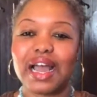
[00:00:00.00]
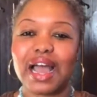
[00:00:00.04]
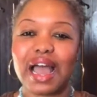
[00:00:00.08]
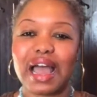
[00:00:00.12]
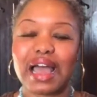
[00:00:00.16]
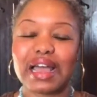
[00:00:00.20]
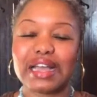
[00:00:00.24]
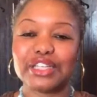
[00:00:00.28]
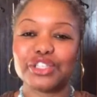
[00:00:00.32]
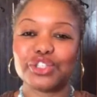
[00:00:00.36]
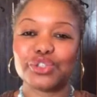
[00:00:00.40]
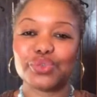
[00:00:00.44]

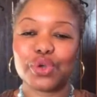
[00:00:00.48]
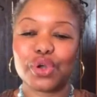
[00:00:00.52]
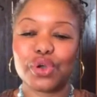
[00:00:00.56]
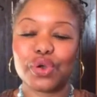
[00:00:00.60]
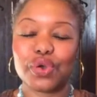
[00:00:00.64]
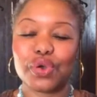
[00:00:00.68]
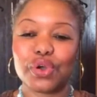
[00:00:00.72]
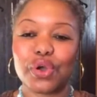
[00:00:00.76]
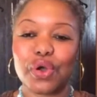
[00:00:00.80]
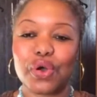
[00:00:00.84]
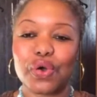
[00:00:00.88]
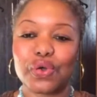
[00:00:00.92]

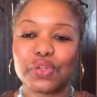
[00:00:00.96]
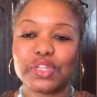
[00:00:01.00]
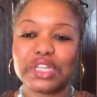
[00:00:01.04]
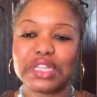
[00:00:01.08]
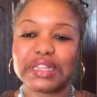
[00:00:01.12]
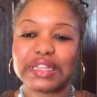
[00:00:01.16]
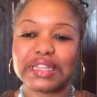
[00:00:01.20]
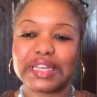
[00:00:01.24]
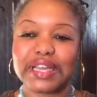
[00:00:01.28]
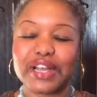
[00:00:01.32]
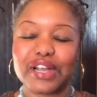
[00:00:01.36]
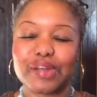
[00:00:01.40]

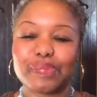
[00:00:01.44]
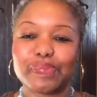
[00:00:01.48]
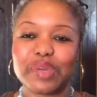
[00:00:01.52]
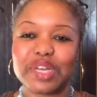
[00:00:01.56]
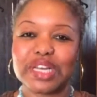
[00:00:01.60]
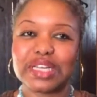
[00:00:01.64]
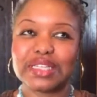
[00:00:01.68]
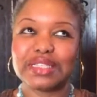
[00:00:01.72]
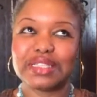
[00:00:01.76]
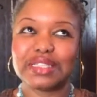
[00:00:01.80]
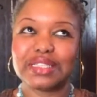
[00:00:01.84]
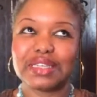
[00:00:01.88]
hydrocolon
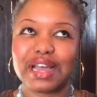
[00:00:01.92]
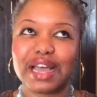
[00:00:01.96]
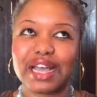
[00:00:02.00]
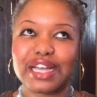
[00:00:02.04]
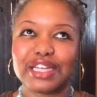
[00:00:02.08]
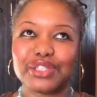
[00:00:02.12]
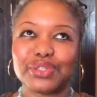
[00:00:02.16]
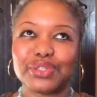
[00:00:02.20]
therapist.